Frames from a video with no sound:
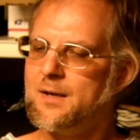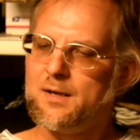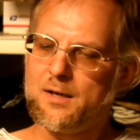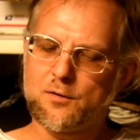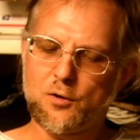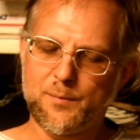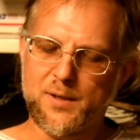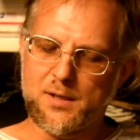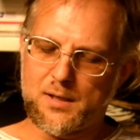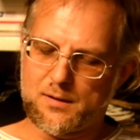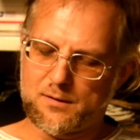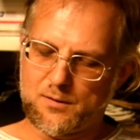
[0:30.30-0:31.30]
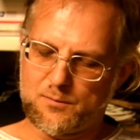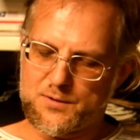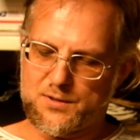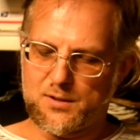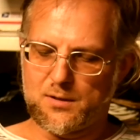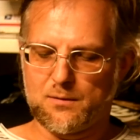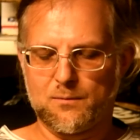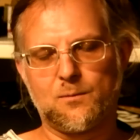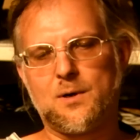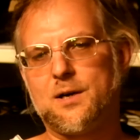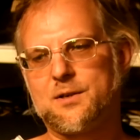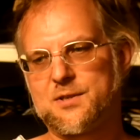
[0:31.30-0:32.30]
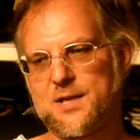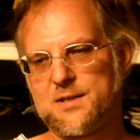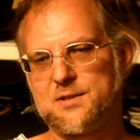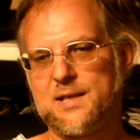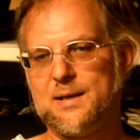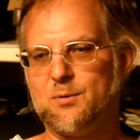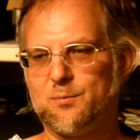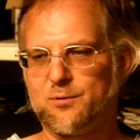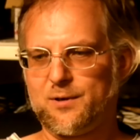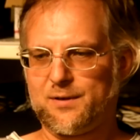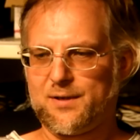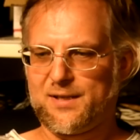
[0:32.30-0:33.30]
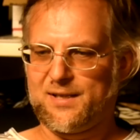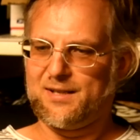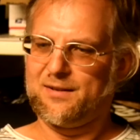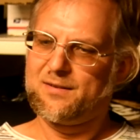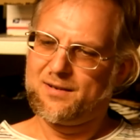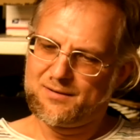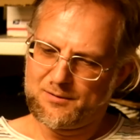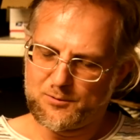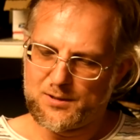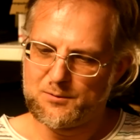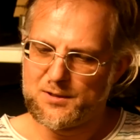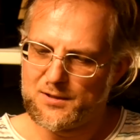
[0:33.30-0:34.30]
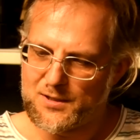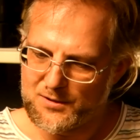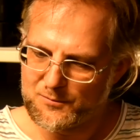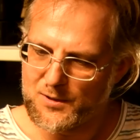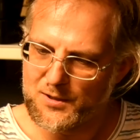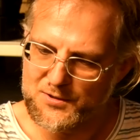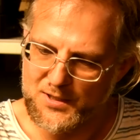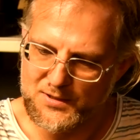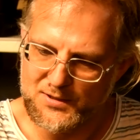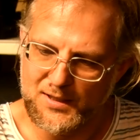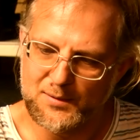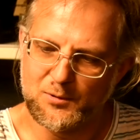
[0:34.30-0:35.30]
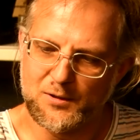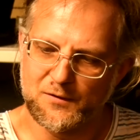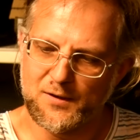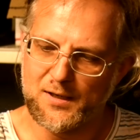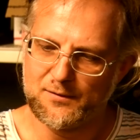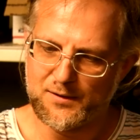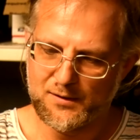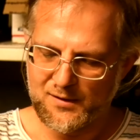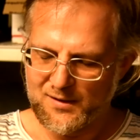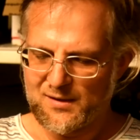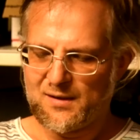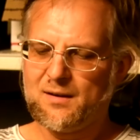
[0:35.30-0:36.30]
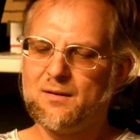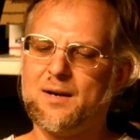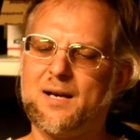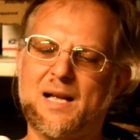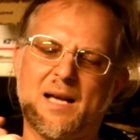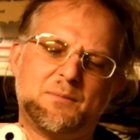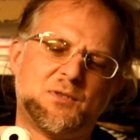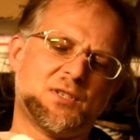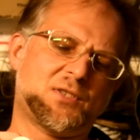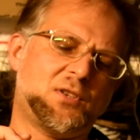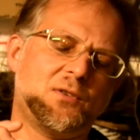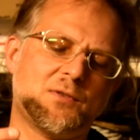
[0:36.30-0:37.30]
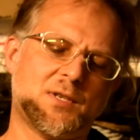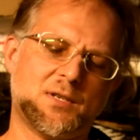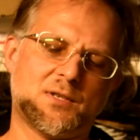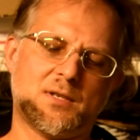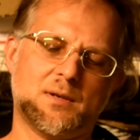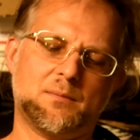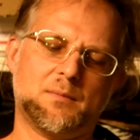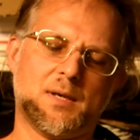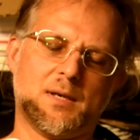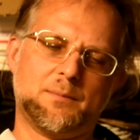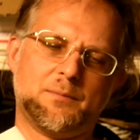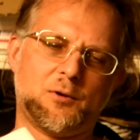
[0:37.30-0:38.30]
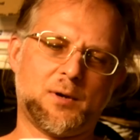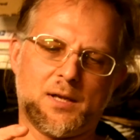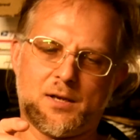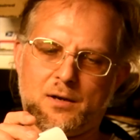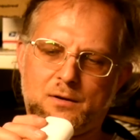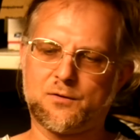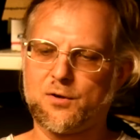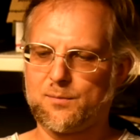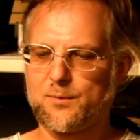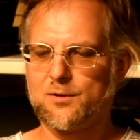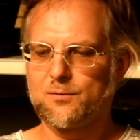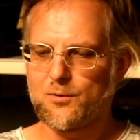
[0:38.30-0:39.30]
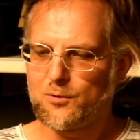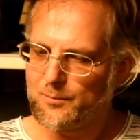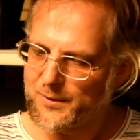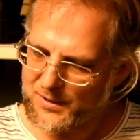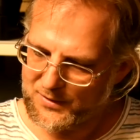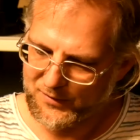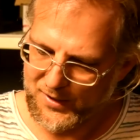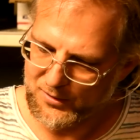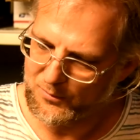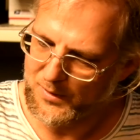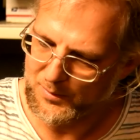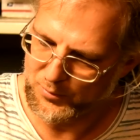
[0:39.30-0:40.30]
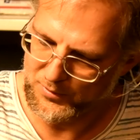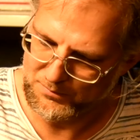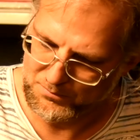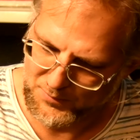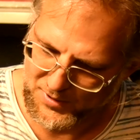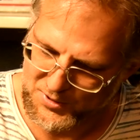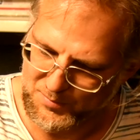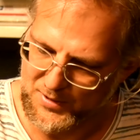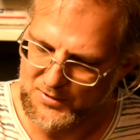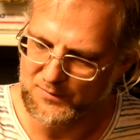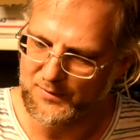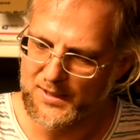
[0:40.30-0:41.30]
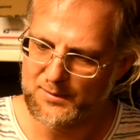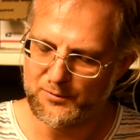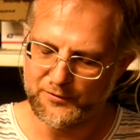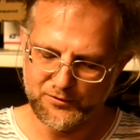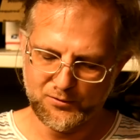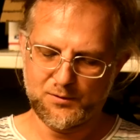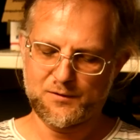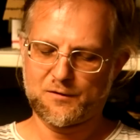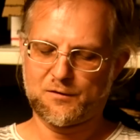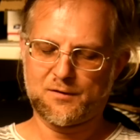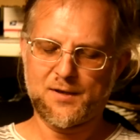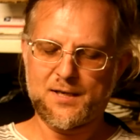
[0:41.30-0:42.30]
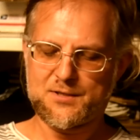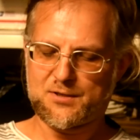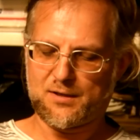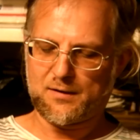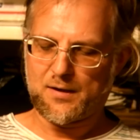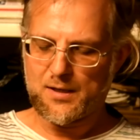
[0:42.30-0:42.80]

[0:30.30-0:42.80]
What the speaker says: it told me that there was the wrong size label printed in it. Wrong size label inside of it. Well, I'm just using some credit card terminal roll because I don't want to put expensive labels through it just to test it.